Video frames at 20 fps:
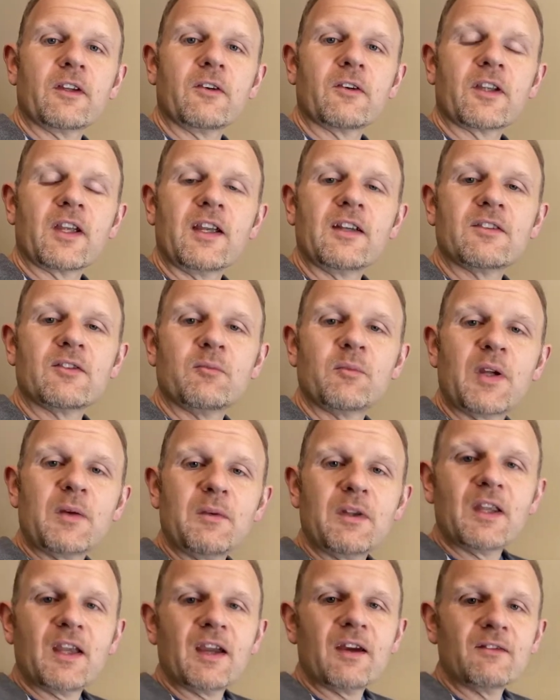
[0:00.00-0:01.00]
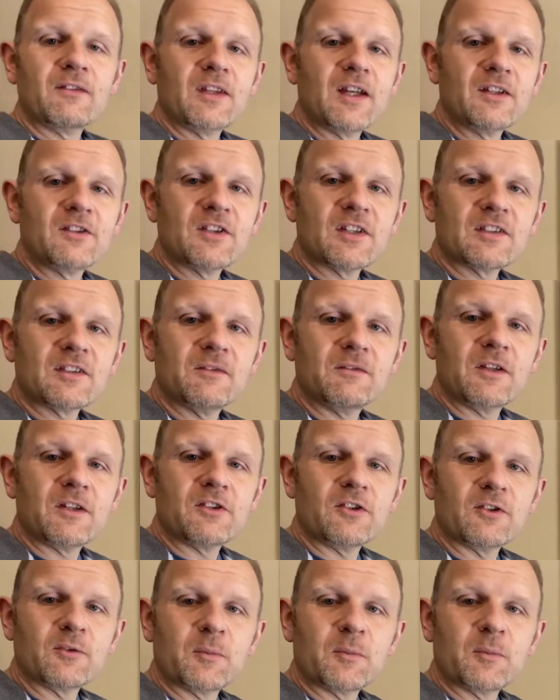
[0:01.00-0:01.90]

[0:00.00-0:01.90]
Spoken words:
Okay, so maybe they have digestive issues.